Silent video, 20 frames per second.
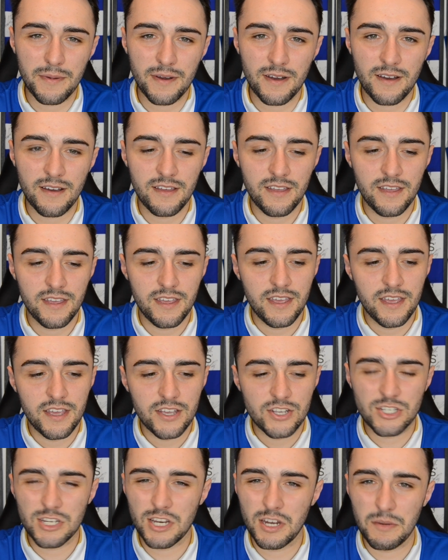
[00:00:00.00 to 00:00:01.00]
but
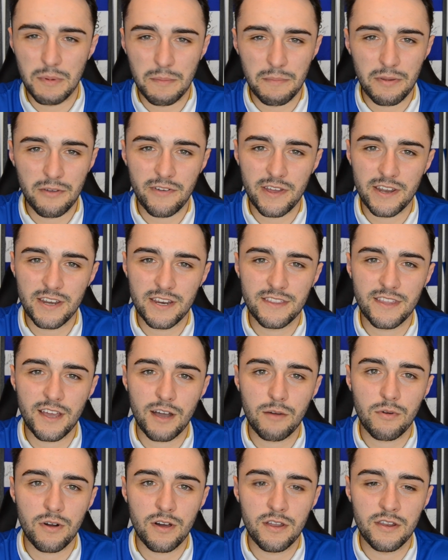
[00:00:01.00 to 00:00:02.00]
should have been prevented
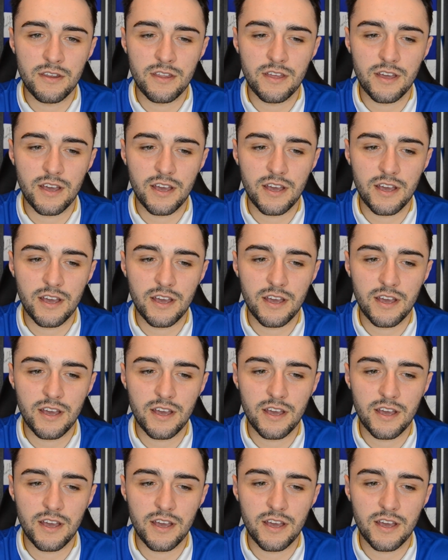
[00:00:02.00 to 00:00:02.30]
that one.